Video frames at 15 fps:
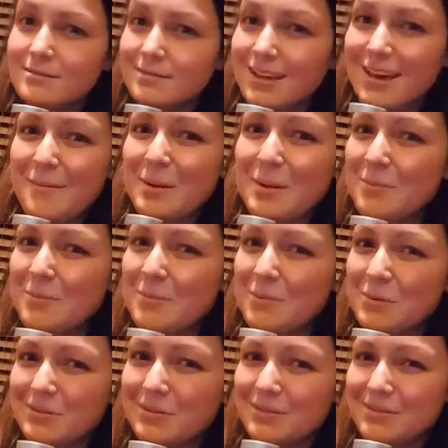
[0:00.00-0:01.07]
how many
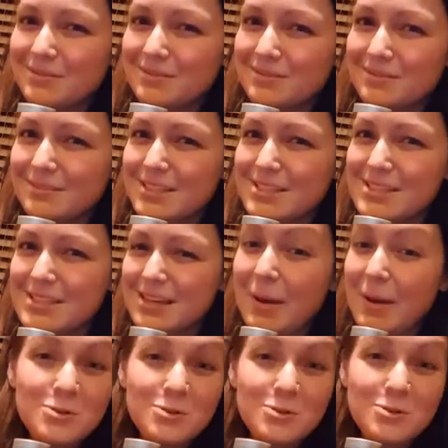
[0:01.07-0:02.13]
people? Let's see,
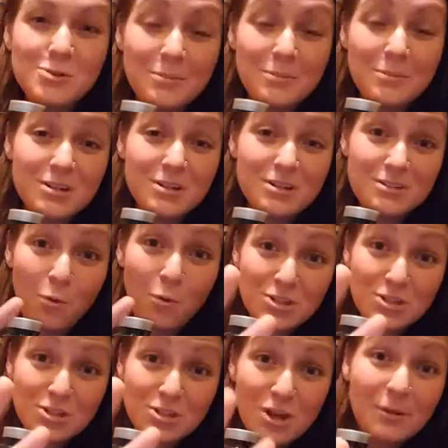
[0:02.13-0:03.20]
my go-to number is 4.
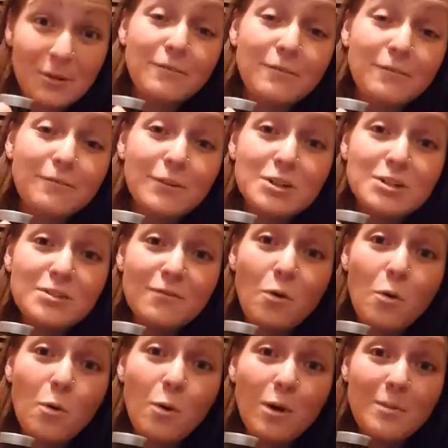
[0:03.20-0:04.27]
So how about the first
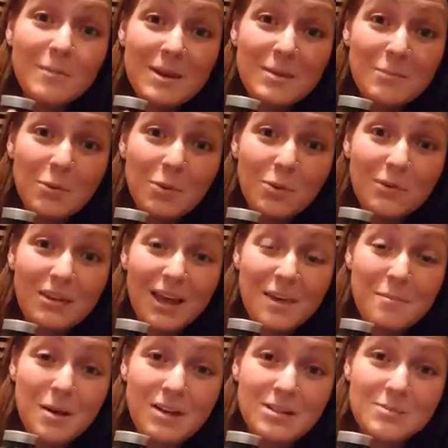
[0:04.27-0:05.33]
4 people that
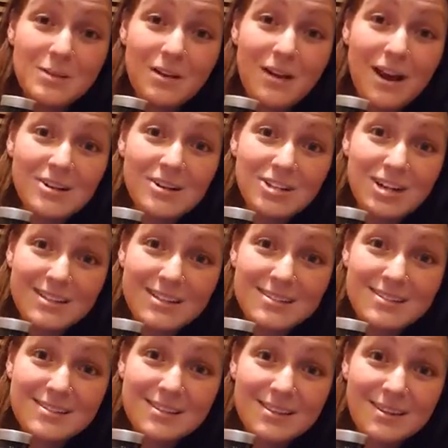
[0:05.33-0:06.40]
inbox me their
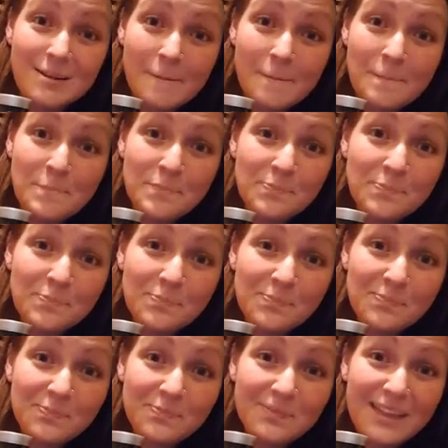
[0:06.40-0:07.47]
address?
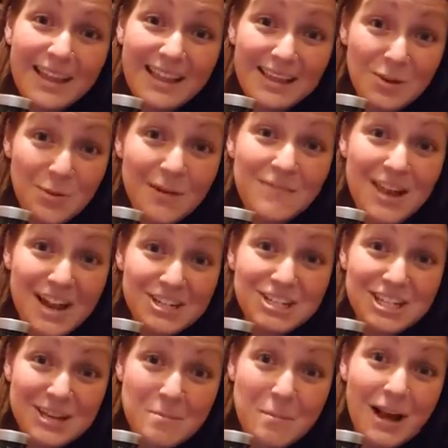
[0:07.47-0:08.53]
You have to
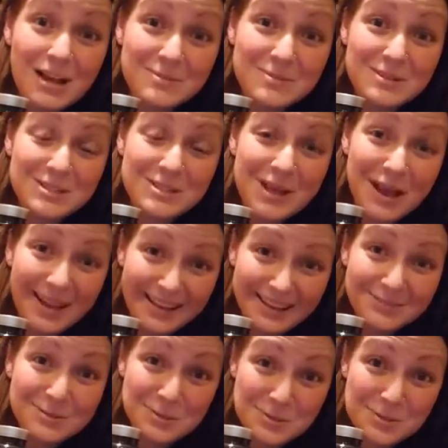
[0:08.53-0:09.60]
actually inbox me, so that
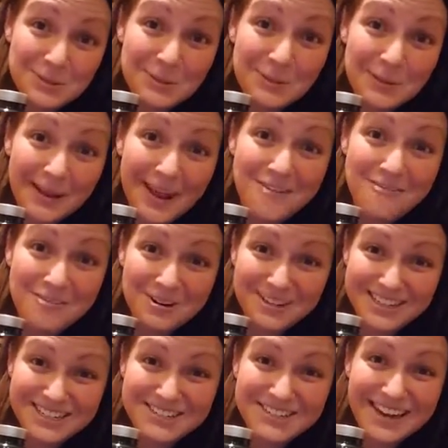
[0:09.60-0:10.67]
gives you a little bit of
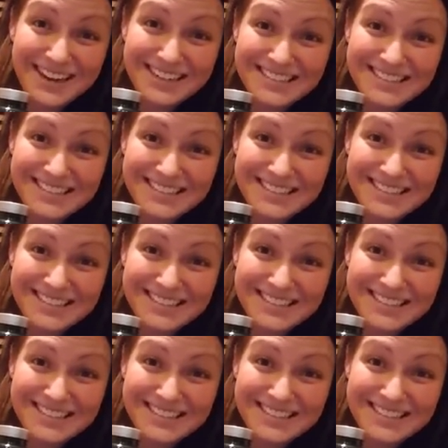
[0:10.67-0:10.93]
effort that you got to